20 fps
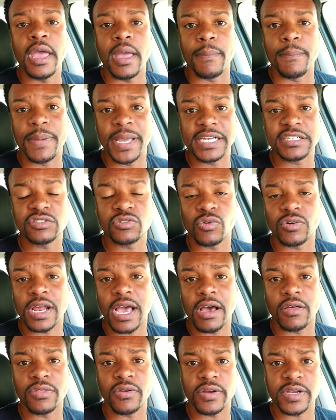And based on
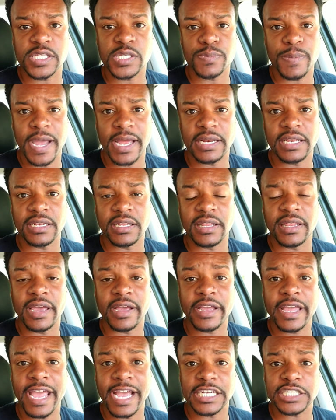how they're expanding and
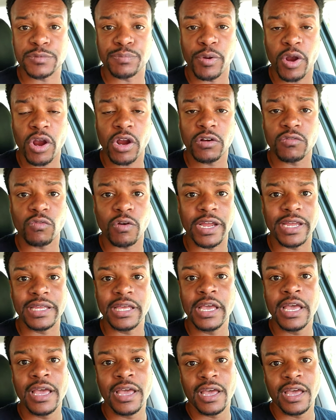their cash burn rate,